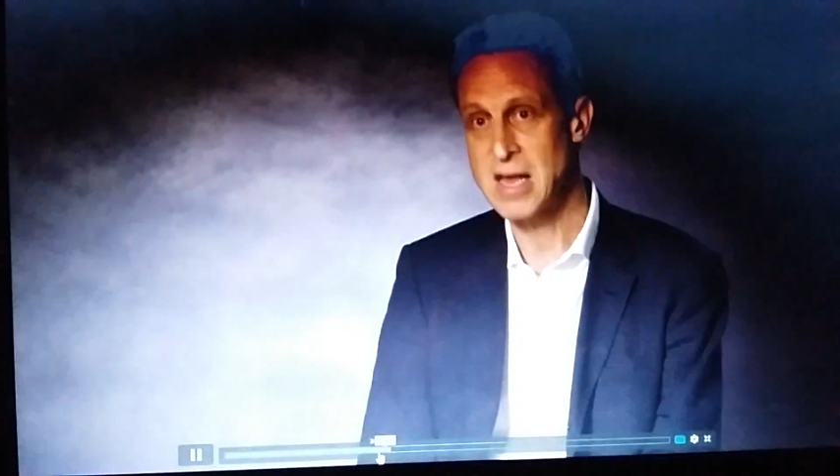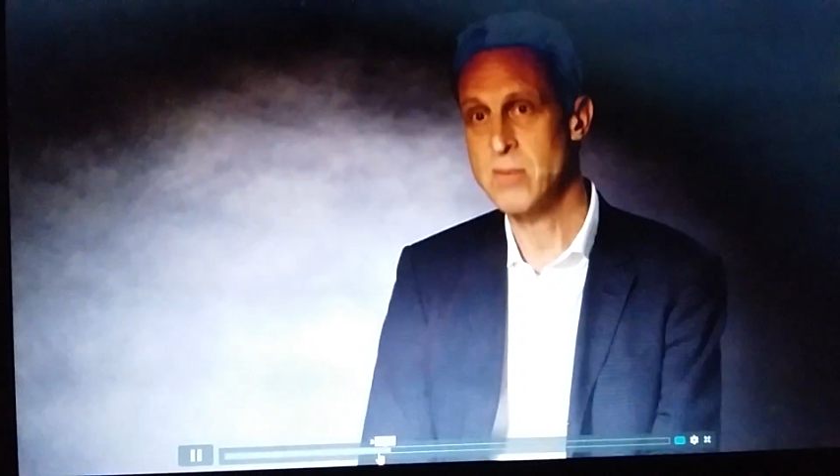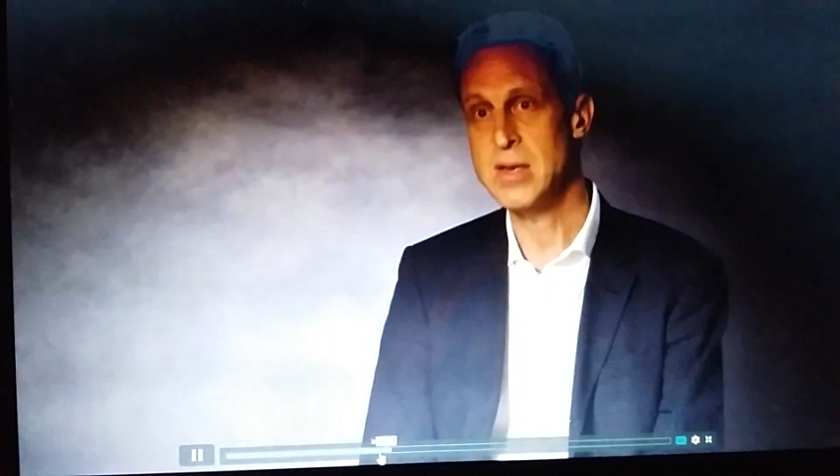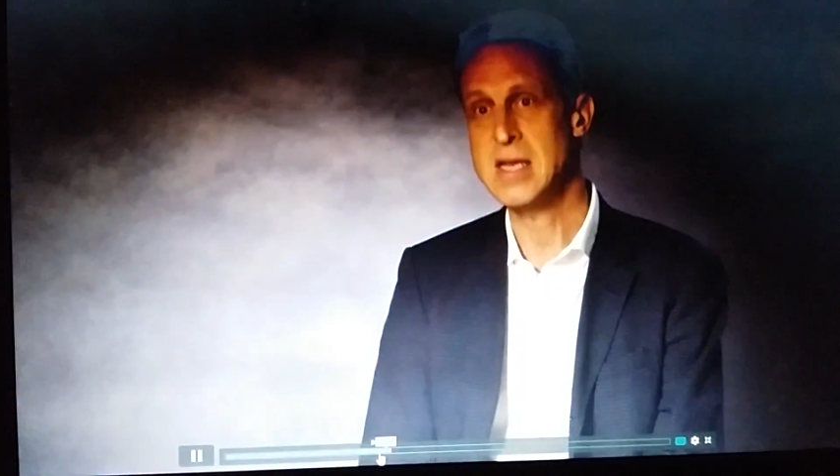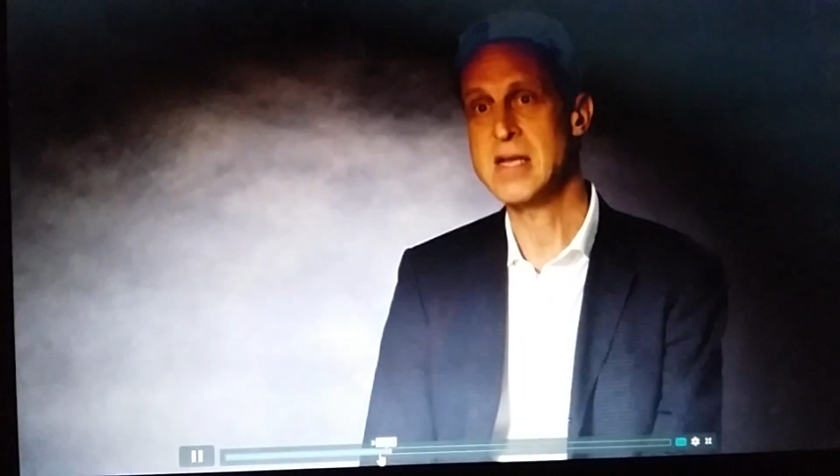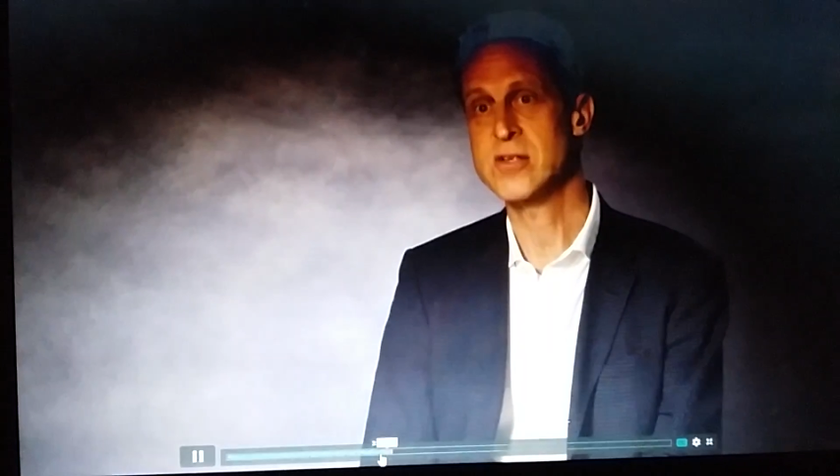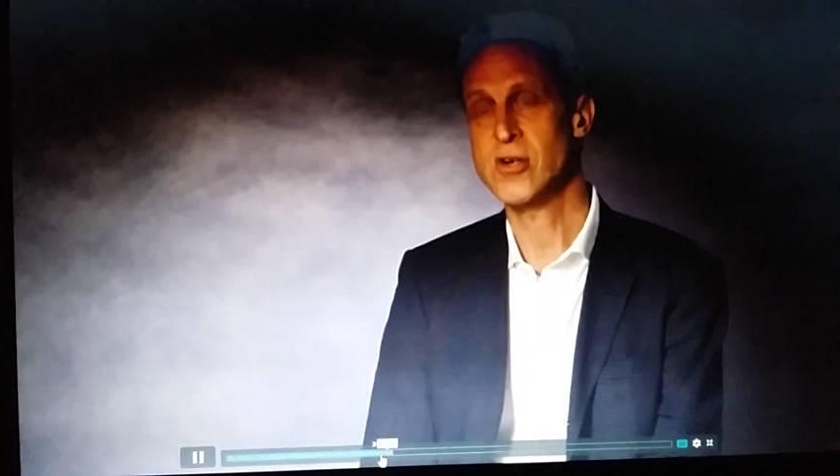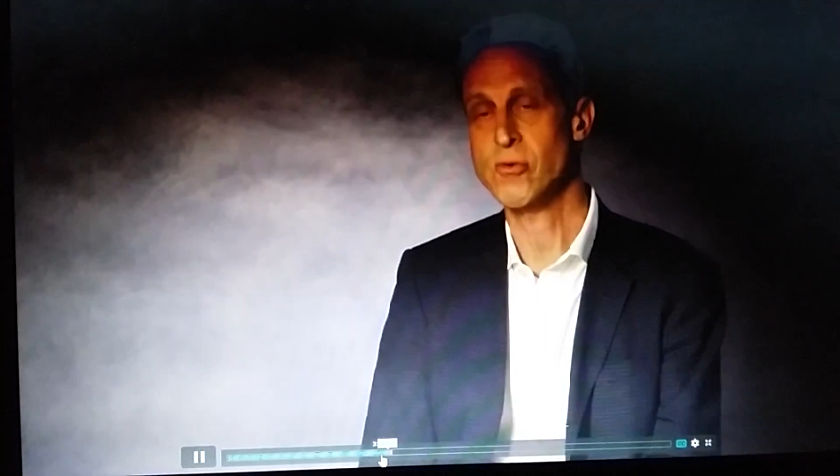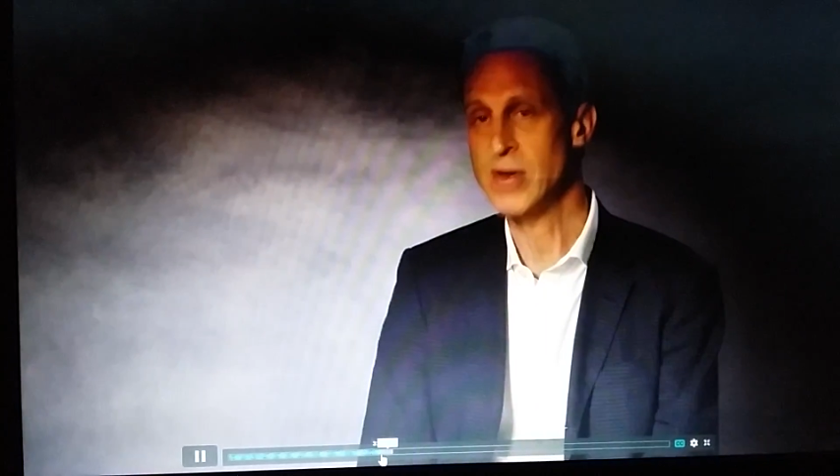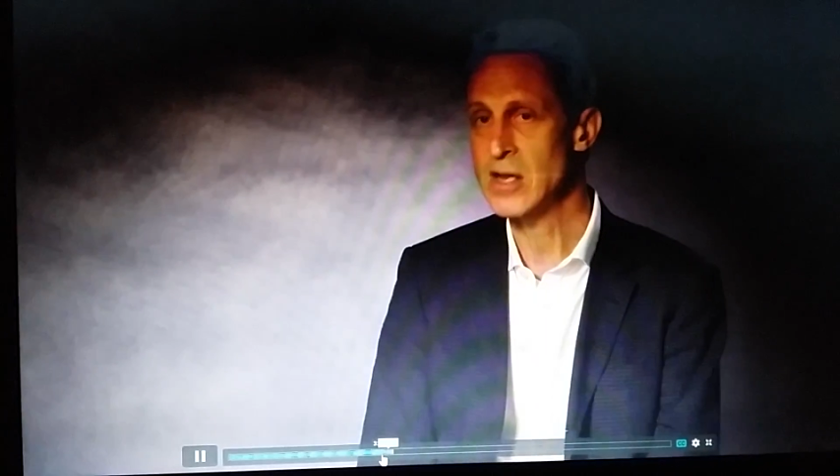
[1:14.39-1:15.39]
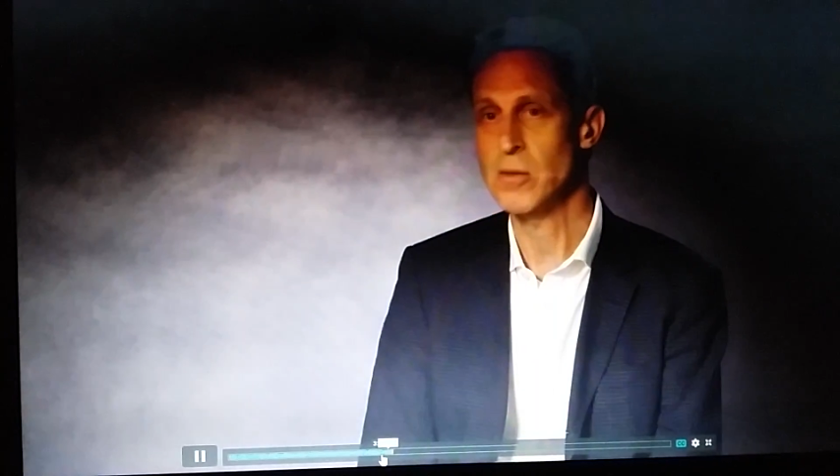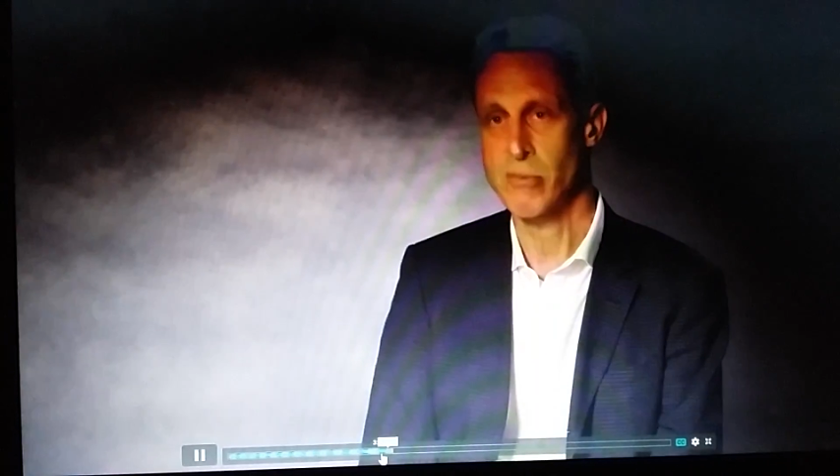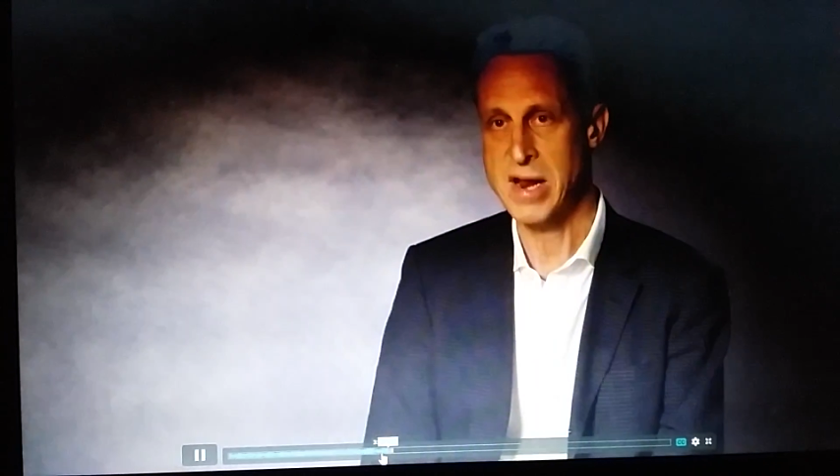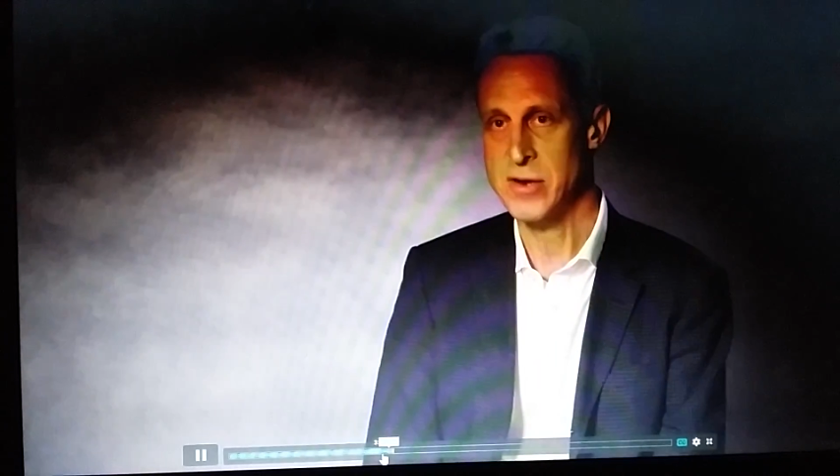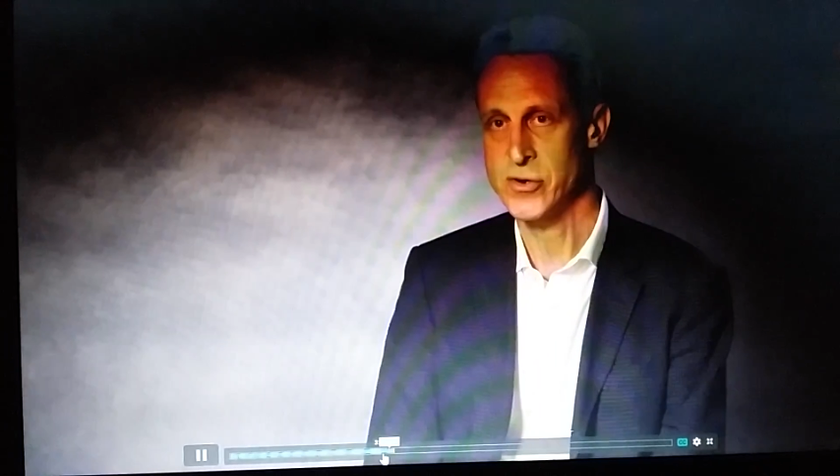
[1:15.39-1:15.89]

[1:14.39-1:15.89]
Vitamin D is a critical brain